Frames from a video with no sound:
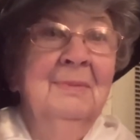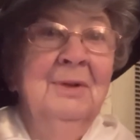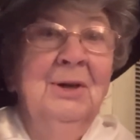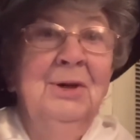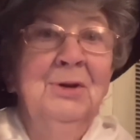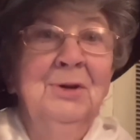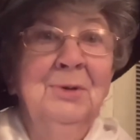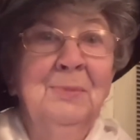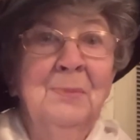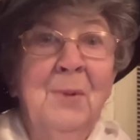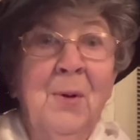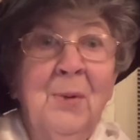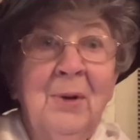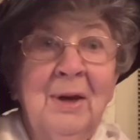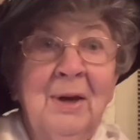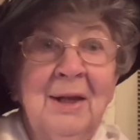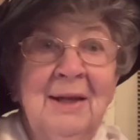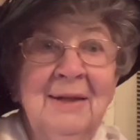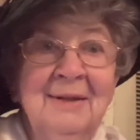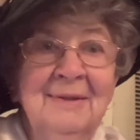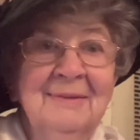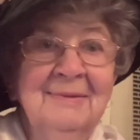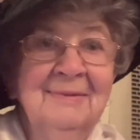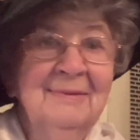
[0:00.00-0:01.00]
Good
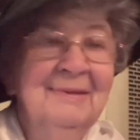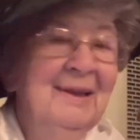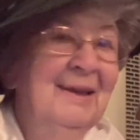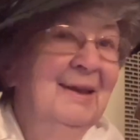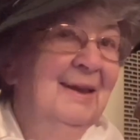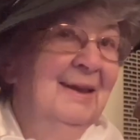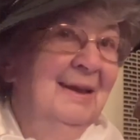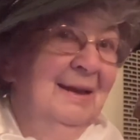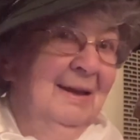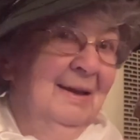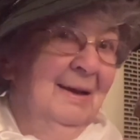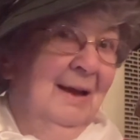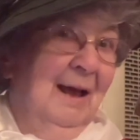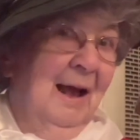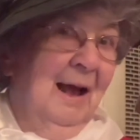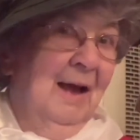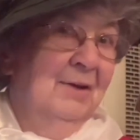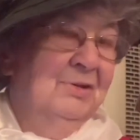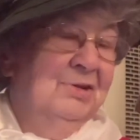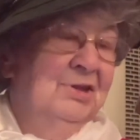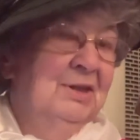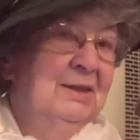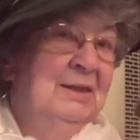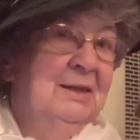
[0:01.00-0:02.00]
morning. I
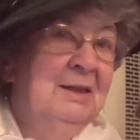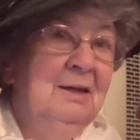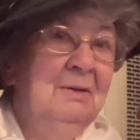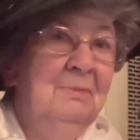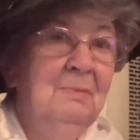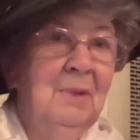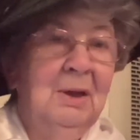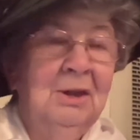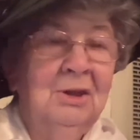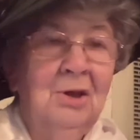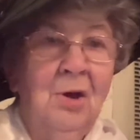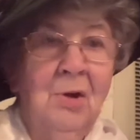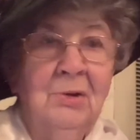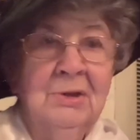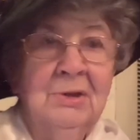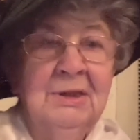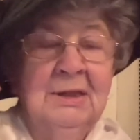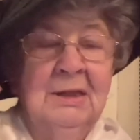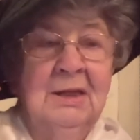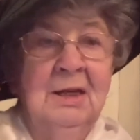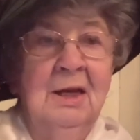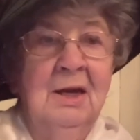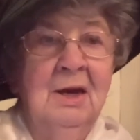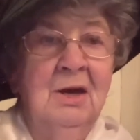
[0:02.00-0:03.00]
was just getting my thoughts
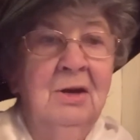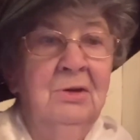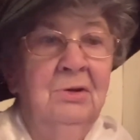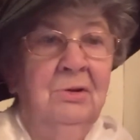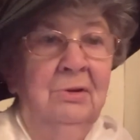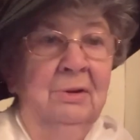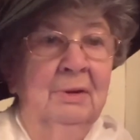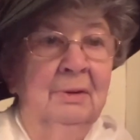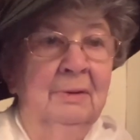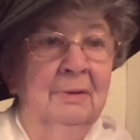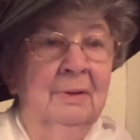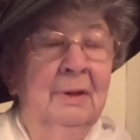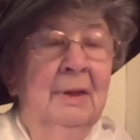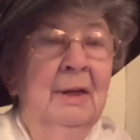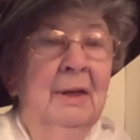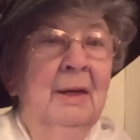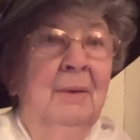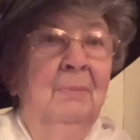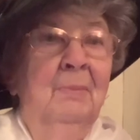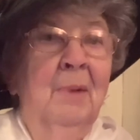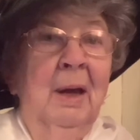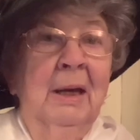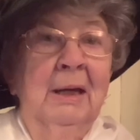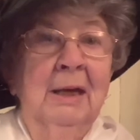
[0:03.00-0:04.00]
together and
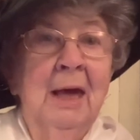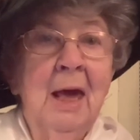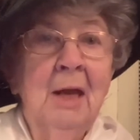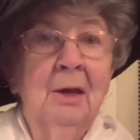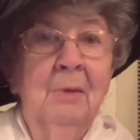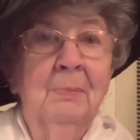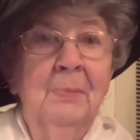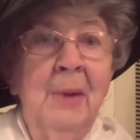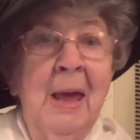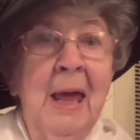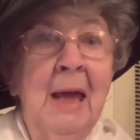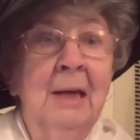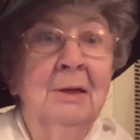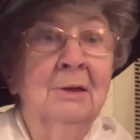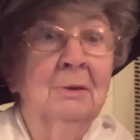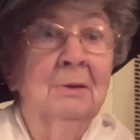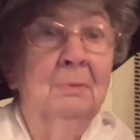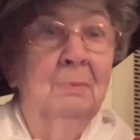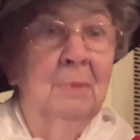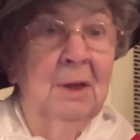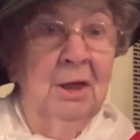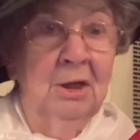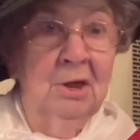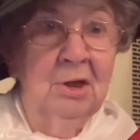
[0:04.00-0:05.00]
my cat
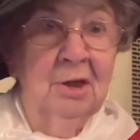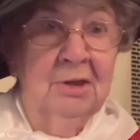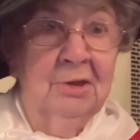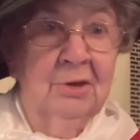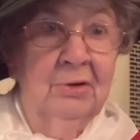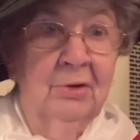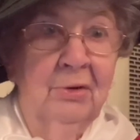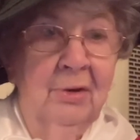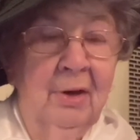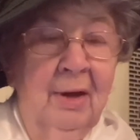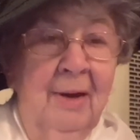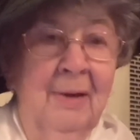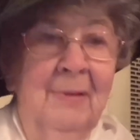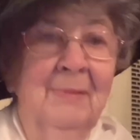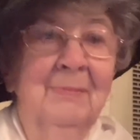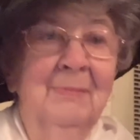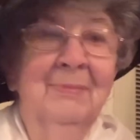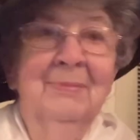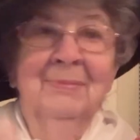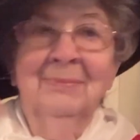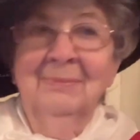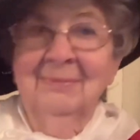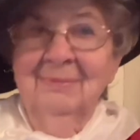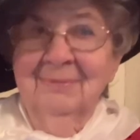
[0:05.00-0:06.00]
abandoned me yesterday.
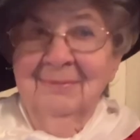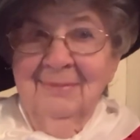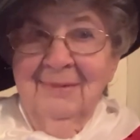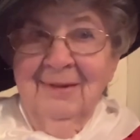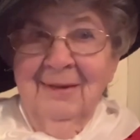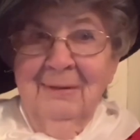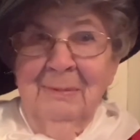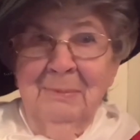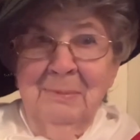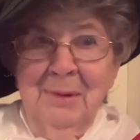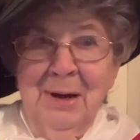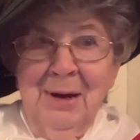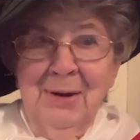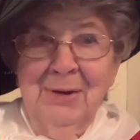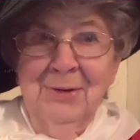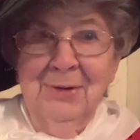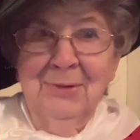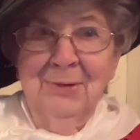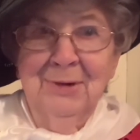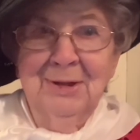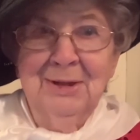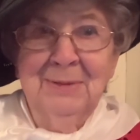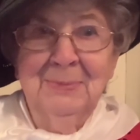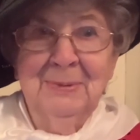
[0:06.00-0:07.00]
Merry
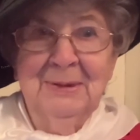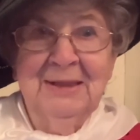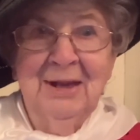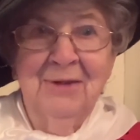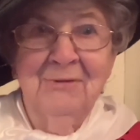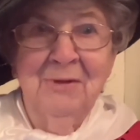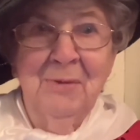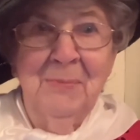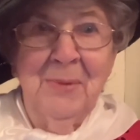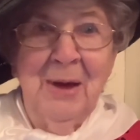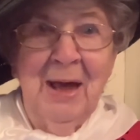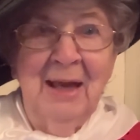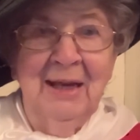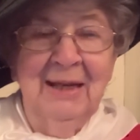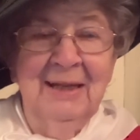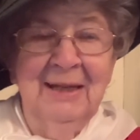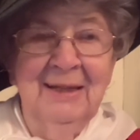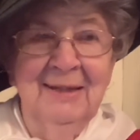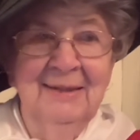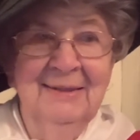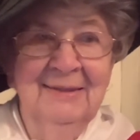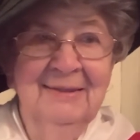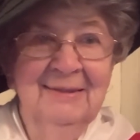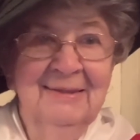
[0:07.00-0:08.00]
Christmas,
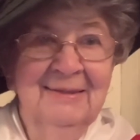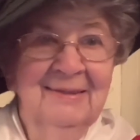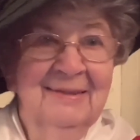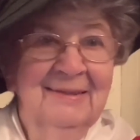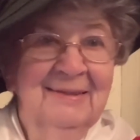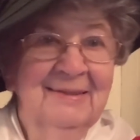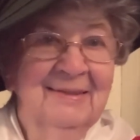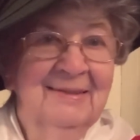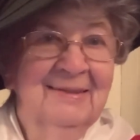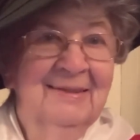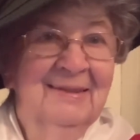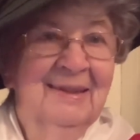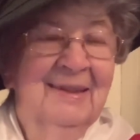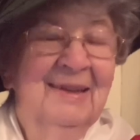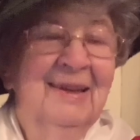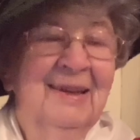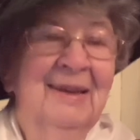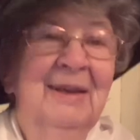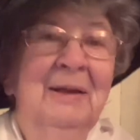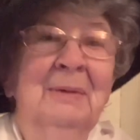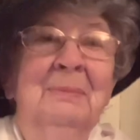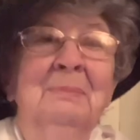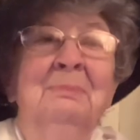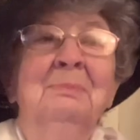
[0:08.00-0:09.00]
everybody.
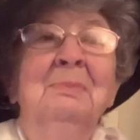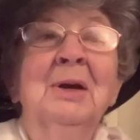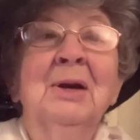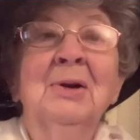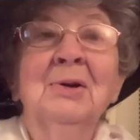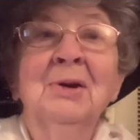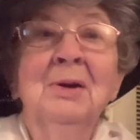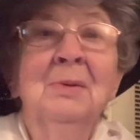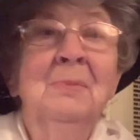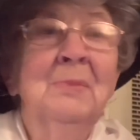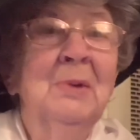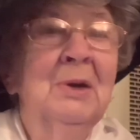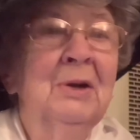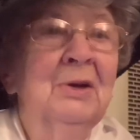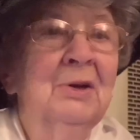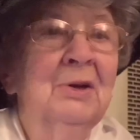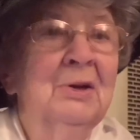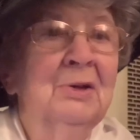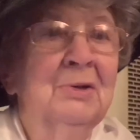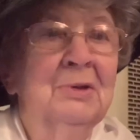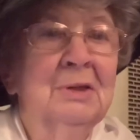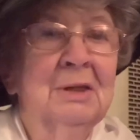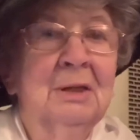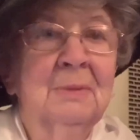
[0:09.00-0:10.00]
Merry, Merry
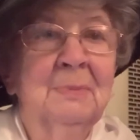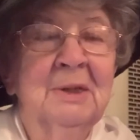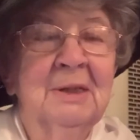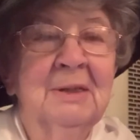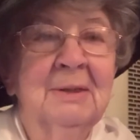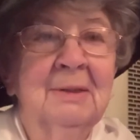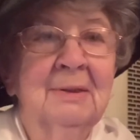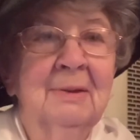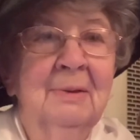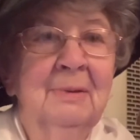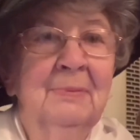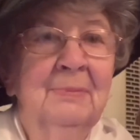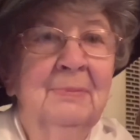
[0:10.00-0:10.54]
Christmas.